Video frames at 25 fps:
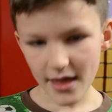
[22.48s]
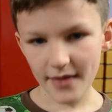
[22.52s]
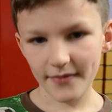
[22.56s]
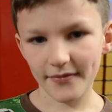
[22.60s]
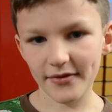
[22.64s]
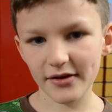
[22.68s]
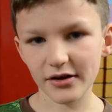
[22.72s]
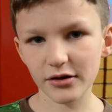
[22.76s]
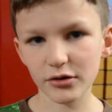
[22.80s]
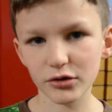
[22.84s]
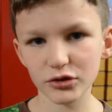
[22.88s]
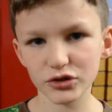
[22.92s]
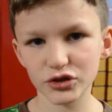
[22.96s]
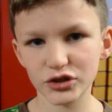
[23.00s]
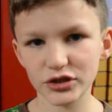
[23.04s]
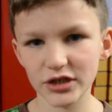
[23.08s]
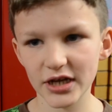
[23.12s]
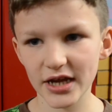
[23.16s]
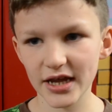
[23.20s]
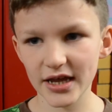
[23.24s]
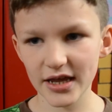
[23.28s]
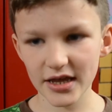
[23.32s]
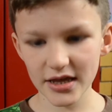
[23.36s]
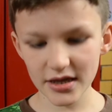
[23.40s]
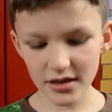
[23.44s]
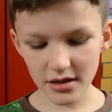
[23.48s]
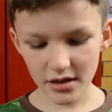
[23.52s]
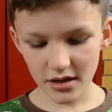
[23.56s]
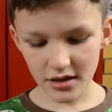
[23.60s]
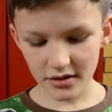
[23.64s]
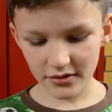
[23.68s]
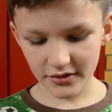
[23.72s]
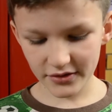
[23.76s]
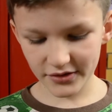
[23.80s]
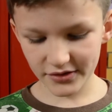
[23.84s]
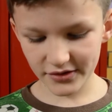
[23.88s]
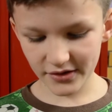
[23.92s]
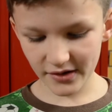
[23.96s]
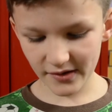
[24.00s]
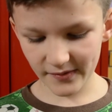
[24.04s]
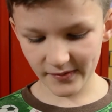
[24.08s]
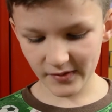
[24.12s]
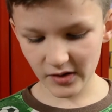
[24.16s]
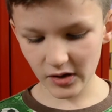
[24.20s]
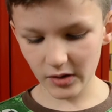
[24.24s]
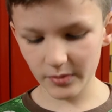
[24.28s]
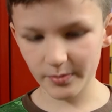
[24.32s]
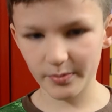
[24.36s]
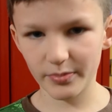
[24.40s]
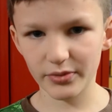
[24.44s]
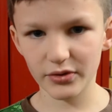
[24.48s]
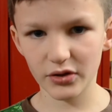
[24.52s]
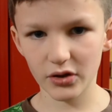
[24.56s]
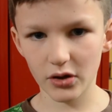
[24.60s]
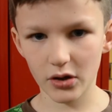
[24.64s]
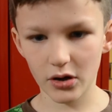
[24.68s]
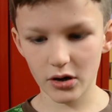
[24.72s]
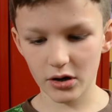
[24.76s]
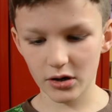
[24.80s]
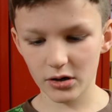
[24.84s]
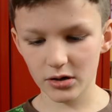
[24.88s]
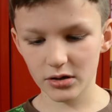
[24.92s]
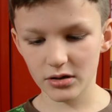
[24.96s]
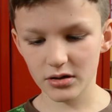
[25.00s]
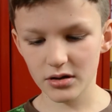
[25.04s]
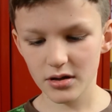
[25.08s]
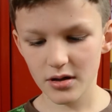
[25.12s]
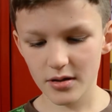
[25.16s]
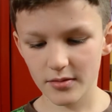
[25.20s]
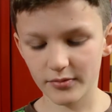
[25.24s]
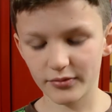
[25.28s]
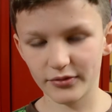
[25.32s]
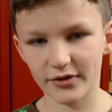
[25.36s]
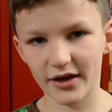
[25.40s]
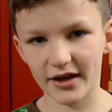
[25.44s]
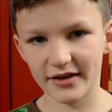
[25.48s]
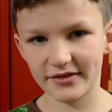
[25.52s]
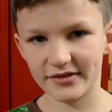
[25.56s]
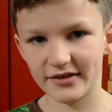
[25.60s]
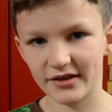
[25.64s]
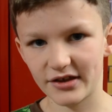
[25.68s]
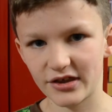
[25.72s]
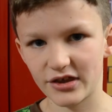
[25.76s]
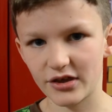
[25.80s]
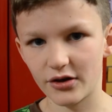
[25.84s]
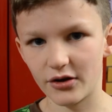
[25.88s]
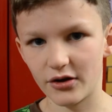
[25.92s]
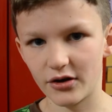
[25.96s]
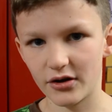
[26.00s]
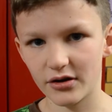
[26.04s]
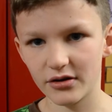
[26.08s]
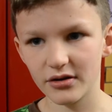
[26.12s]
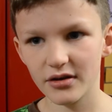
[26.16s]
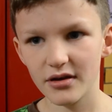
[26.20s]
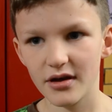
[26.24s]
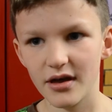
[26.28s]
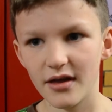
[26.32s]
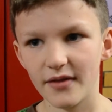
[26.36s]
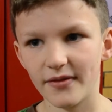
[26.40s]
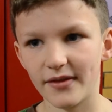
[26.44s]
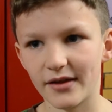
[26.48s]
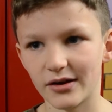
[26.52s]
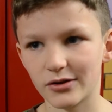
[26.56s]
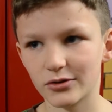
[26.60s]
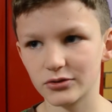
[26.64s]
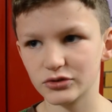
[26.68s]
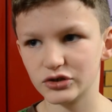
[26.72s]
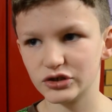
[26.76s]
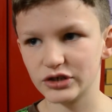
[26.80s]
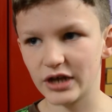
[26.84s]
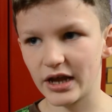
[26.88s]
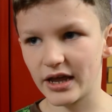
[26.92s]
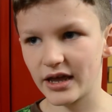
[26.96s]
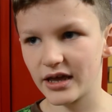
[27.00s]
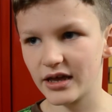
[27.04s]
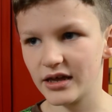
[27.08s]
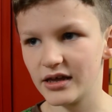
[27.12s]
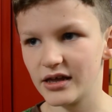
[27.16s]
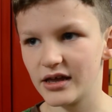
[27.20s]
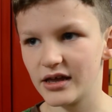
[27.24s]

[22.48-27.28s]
They crochet this stuff called plarn, plastic yarn. They crochet it